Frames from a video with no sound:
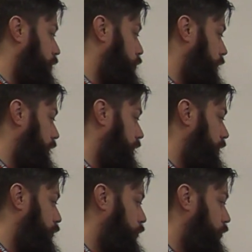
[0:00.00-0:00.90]

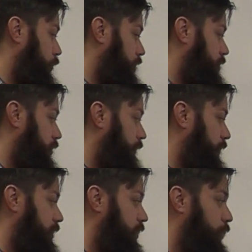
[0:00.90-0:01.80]
which of
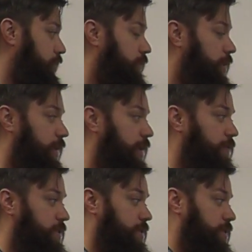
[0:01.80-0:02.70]
the
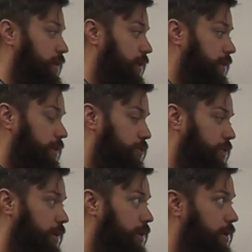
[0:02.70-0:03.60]
leaves in the
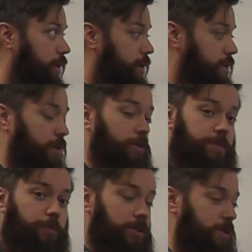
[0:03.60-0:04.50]
tree
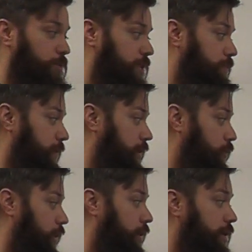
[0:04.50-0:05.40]
corresponds to which player,
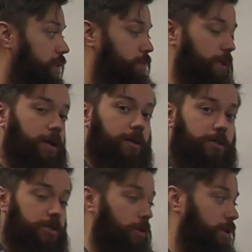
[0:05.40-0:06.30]
where each player
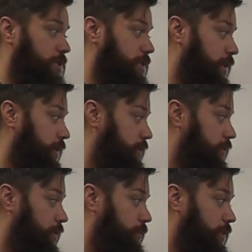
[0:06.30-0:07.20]
starts in this
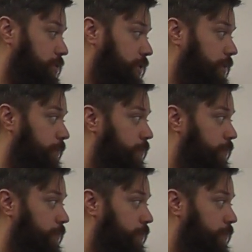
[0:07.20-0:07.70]
tournament tree.